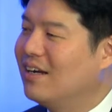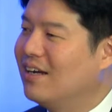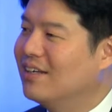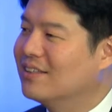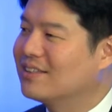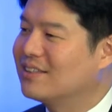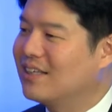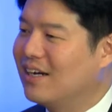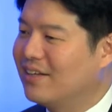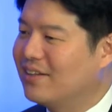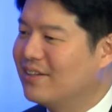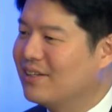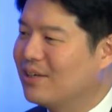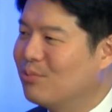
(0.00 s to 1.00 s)
is, I
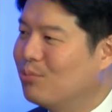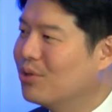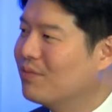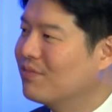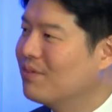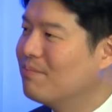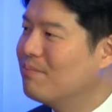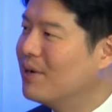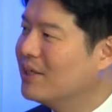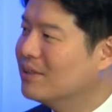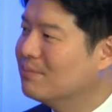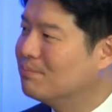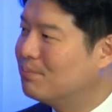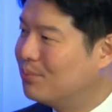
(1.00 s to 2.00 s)
think, one of the
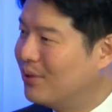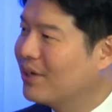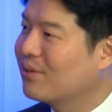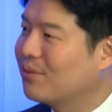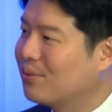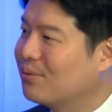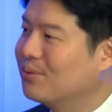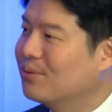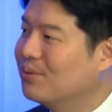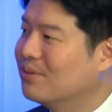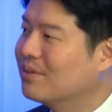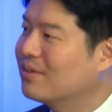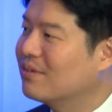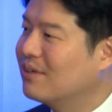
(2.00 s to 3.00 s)
major breakthrough,
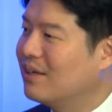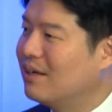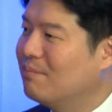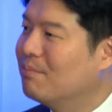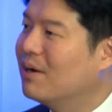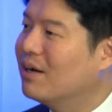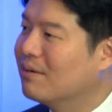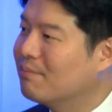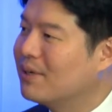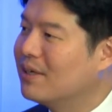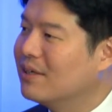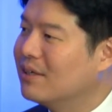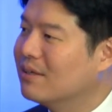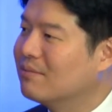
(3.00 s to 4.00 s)
in my
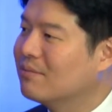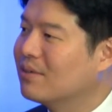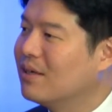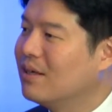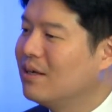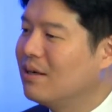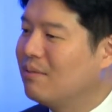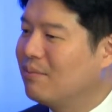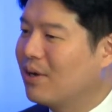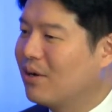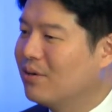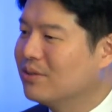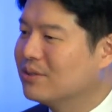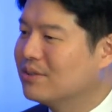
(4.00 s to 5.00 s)
opinion,
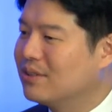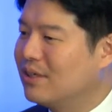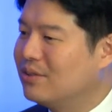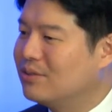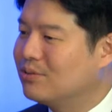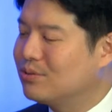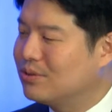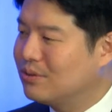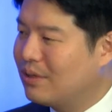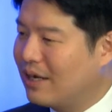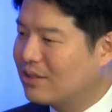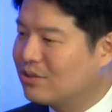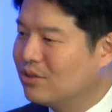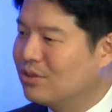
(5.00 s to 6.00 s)
because there's
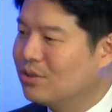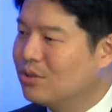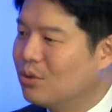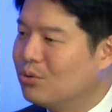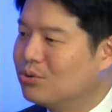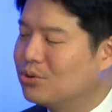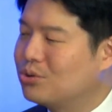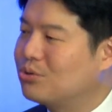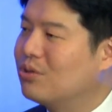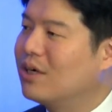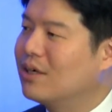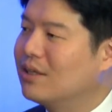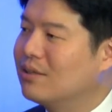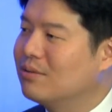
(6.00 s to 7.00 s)
actually no
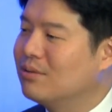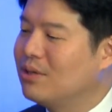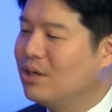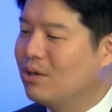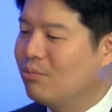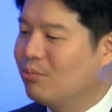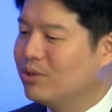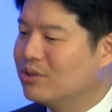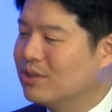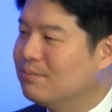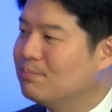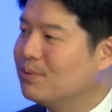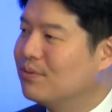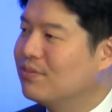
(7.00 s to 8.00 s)
trial which
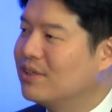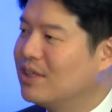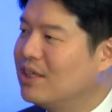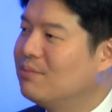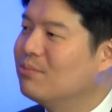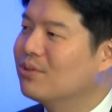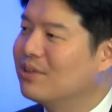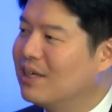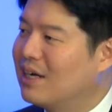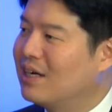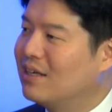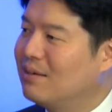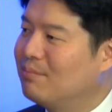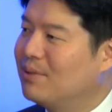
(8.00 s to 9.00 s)
improved
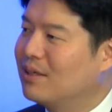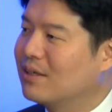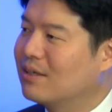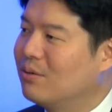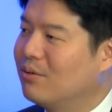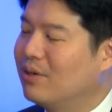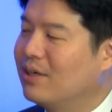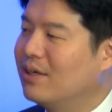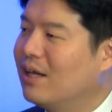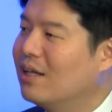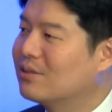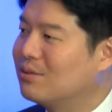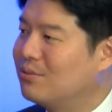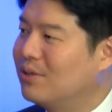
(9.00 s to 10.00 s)
hemodynamic or
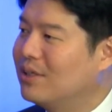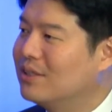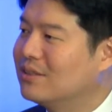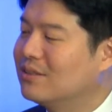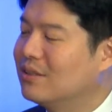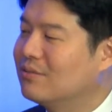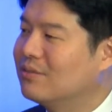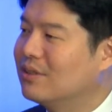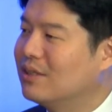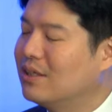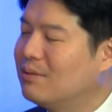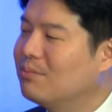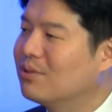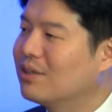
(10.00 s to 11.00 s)
alteration of the
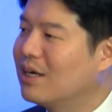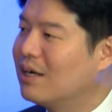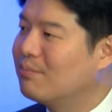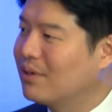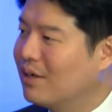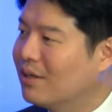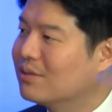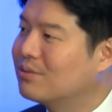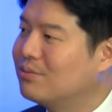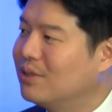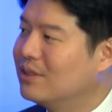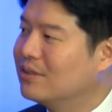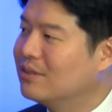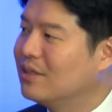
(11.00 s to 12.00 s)
hemodynamic
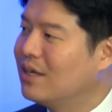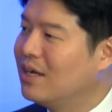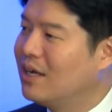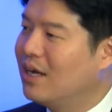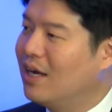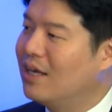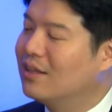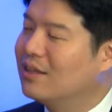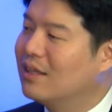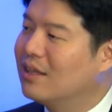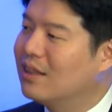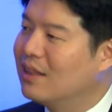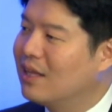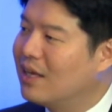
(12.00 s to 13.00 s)
alteration and that
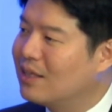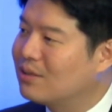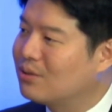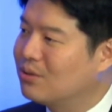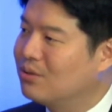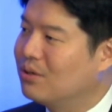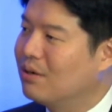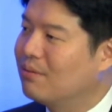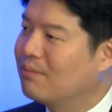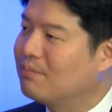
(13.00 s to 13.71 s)
led to